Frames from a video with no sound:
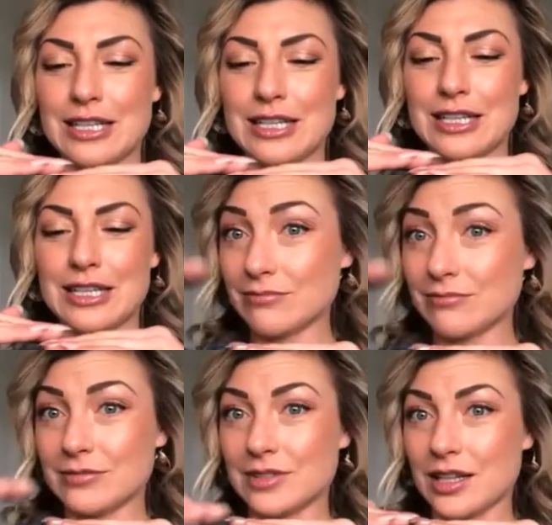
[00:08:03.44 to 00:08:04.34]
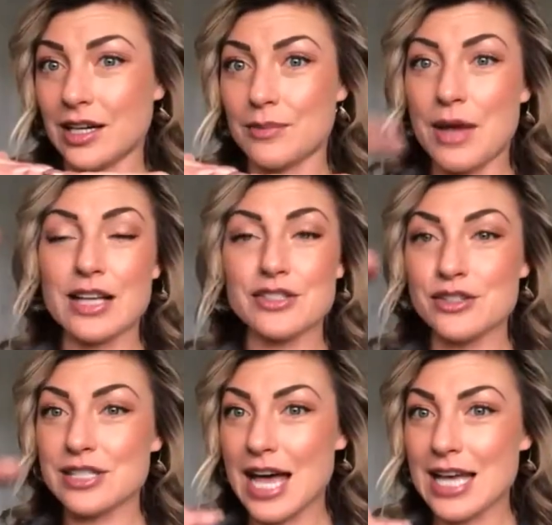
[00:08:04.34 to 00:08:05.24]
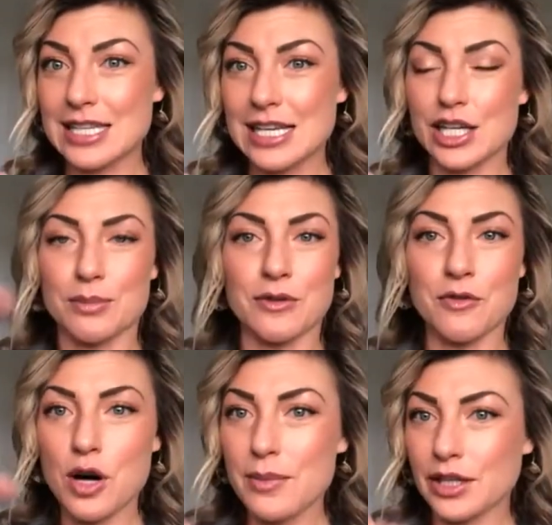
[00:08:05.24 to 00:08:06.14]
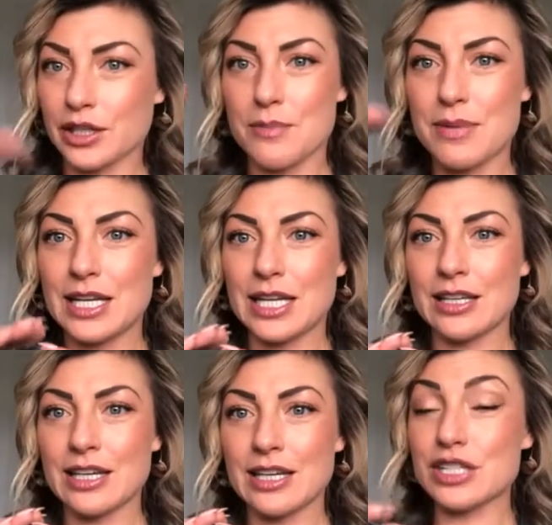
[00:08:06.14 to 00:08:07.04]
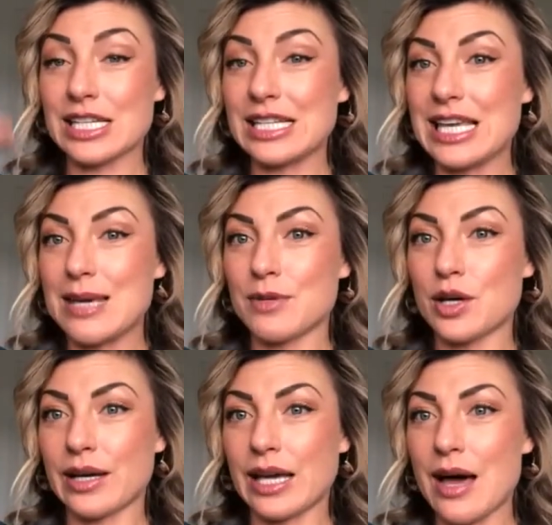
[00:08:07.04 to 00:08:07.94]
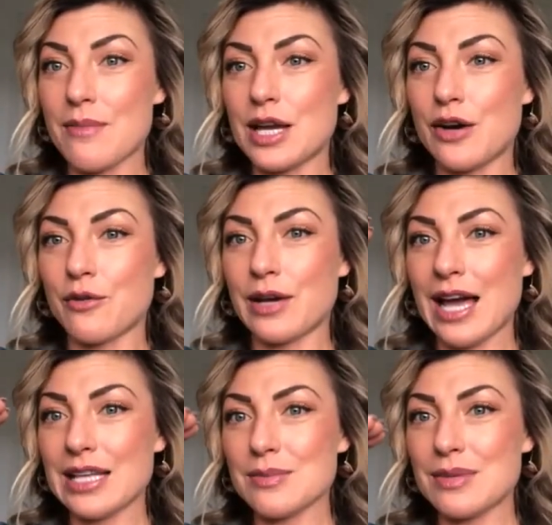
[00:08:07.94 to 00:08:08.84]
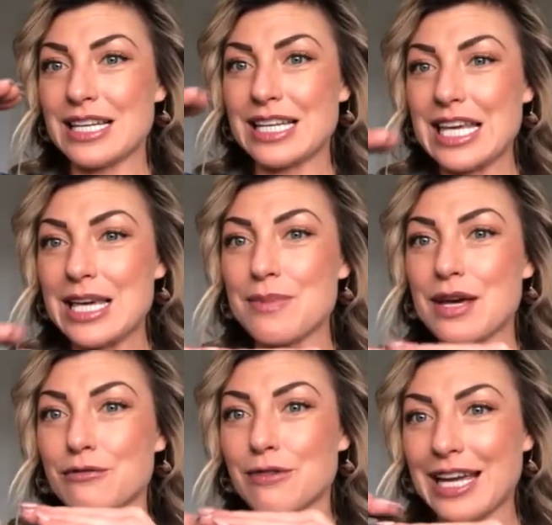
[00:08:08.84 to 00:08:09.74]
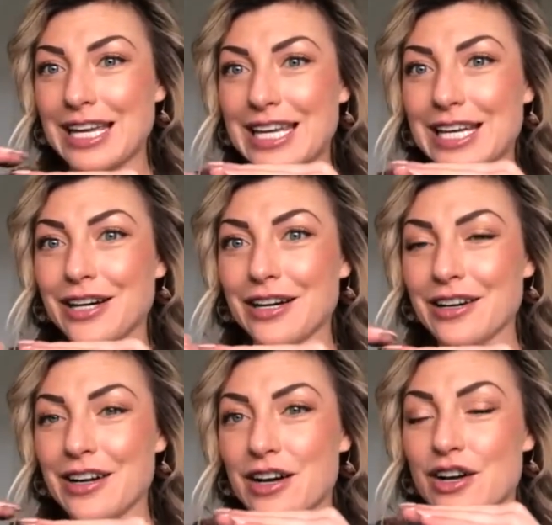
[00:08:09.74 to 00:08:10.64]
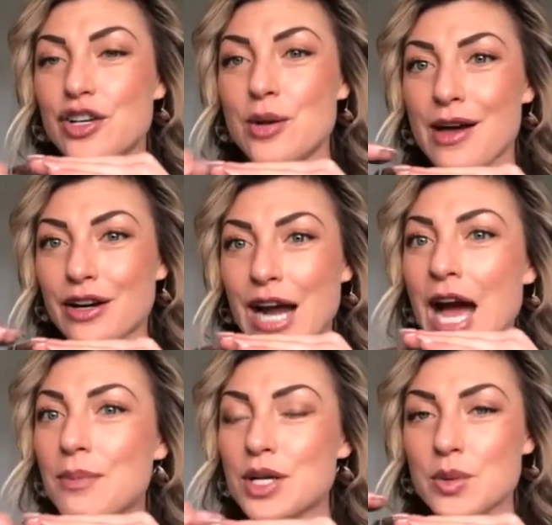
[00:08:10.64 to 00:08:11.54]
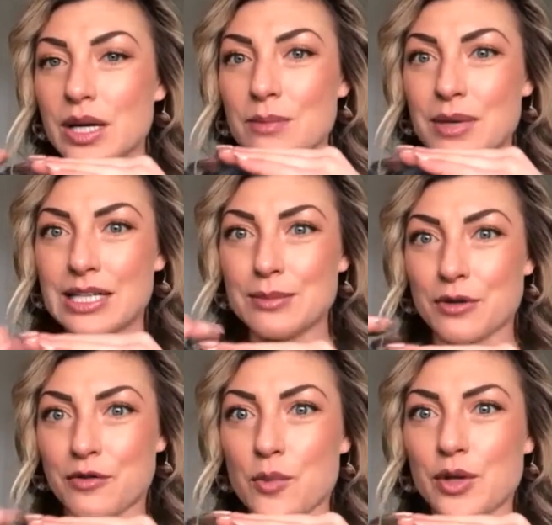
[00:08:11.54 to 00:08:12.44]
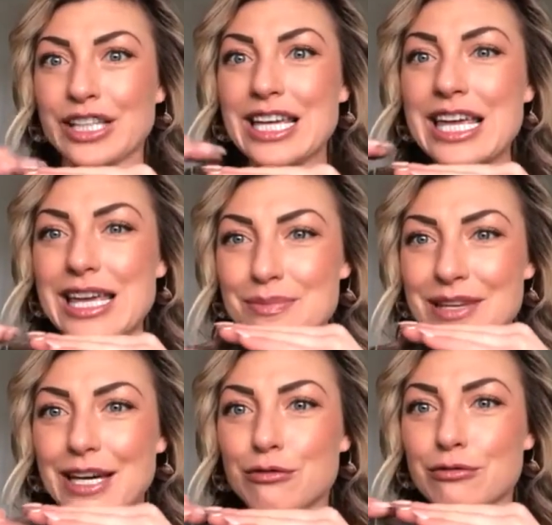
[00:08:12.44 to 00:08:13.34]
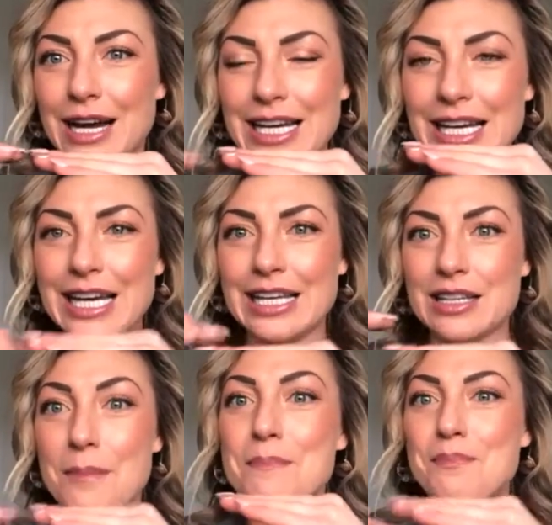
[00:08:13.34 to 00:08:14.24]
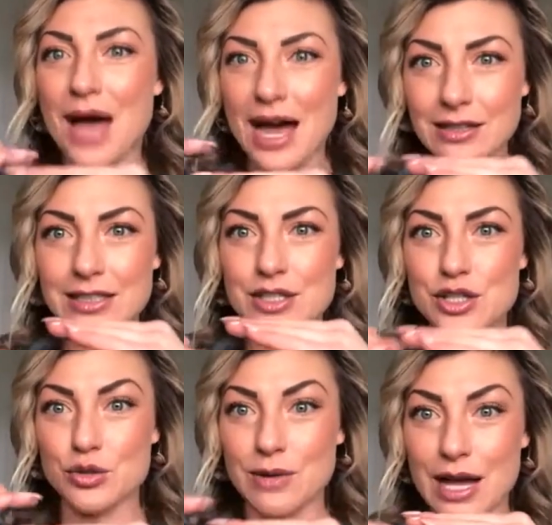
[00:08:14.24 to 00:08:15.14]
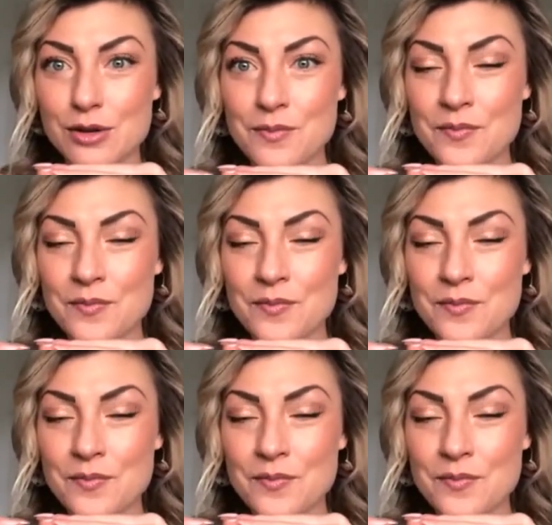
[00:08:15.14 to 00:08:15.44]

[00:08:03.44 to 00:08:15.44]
at this level, you're exercising, you're performing, you're competing, that level is going to keep going up. Now, if we had something to keep it right here, no matter how much we compete and perform, we're keeping it right in the balanced realm.